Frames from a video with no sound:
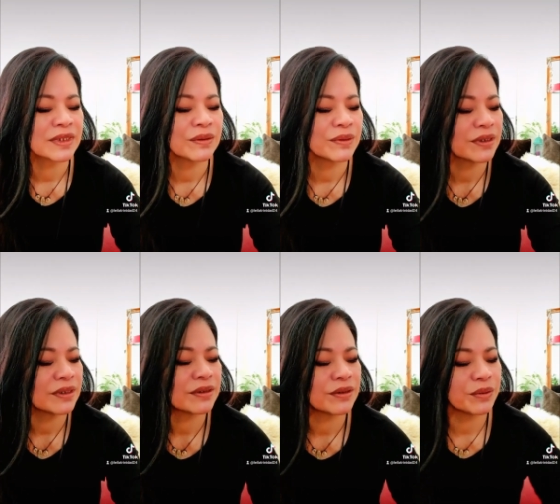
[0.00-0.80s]
what
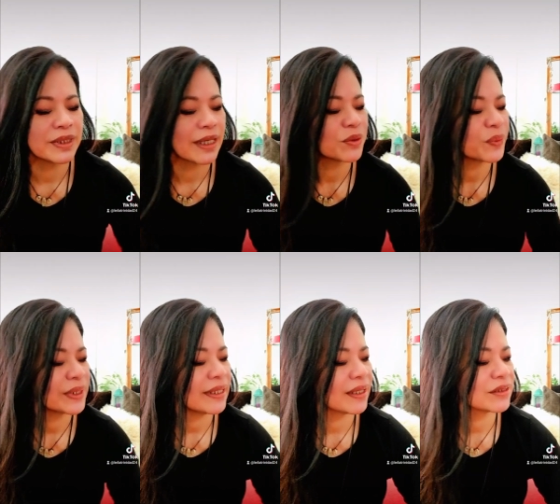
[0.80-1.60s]
can you do with that?
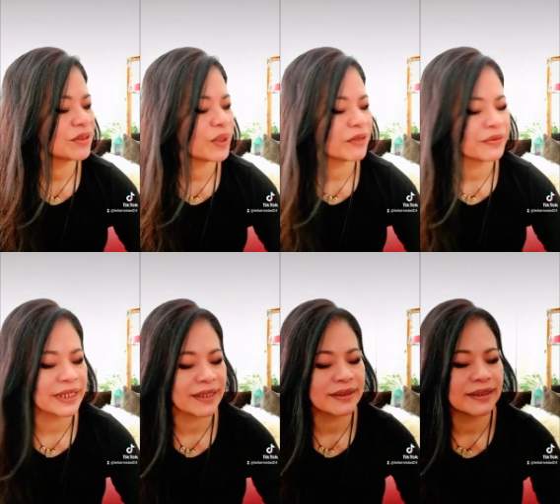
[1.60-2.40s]
What else? Do I
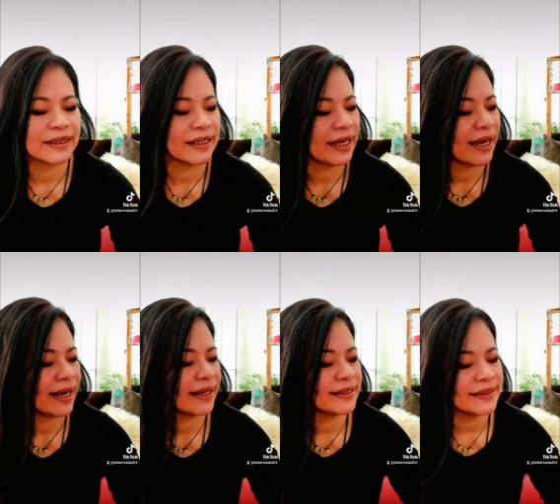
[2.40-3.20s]
forget
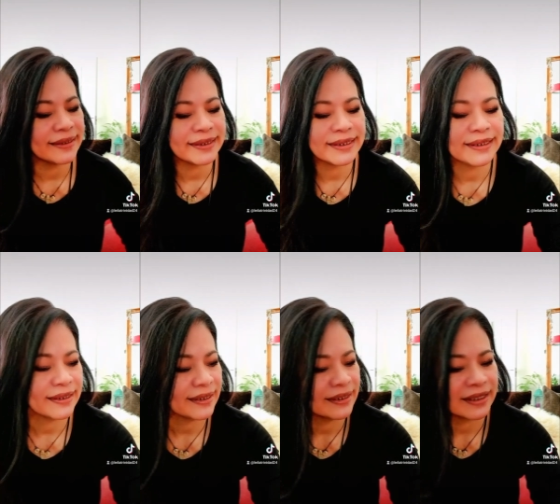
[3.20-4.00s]

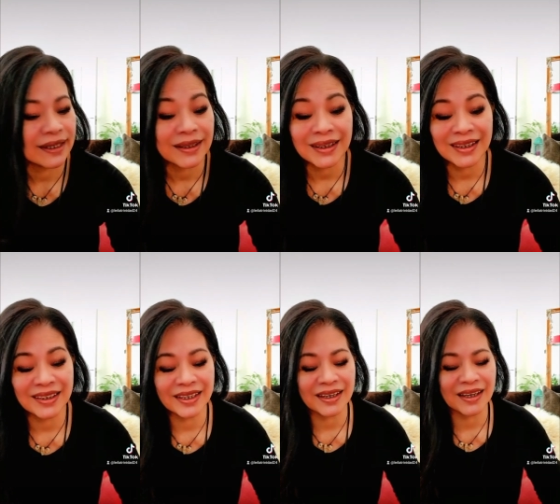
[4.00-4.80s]
anything? Oh, yeah.